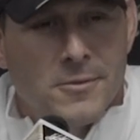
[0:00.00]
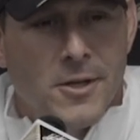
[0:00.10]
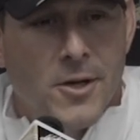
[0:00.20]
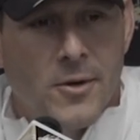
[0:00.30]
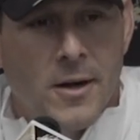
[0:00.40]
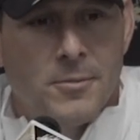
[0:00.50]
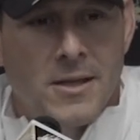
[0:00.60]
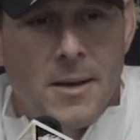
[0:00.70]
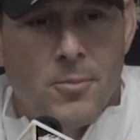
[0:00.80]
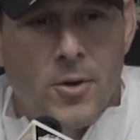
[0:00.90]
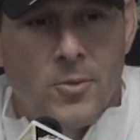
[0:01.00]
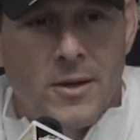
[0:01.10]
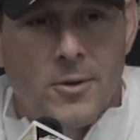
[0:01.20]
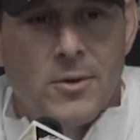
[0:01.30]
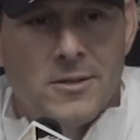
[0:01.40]
You know, up to that point,
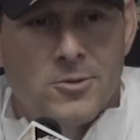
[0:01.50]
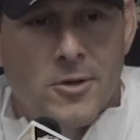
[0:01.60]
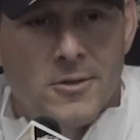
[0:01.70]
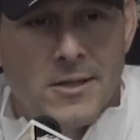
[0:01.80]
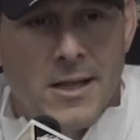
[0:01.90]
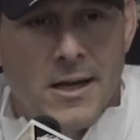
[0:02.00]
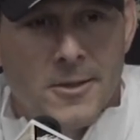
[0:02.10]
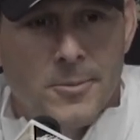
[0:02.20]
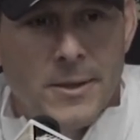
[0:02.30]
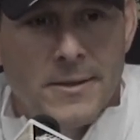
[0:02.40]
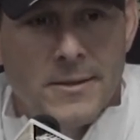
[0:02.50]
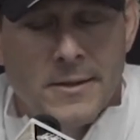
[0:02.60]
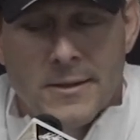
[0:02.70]
I think we had struggled with that a little bit.